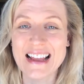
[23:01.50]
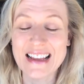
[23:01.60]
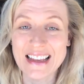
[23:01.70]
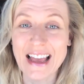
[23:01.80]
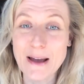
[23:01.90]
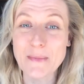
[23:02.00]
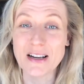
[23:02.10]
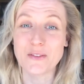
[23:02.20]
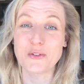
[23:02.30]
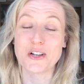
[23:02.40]
10 a.m.
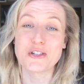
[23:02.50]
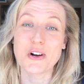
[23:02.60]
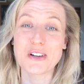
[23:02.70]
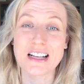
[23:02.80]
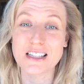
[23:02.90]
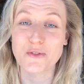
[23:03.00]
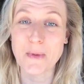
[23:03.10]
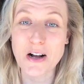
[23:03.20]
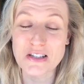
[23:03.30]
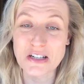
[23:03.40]
And if you're joining us from
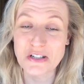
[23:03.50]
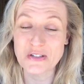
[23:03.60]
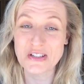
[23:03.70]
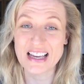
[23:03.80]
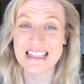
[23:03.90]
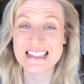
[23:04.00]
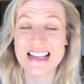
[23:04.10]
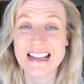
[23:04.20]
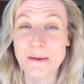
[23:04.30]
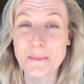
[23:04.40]
outside the UK, it's
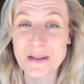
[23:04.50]
10 a.m.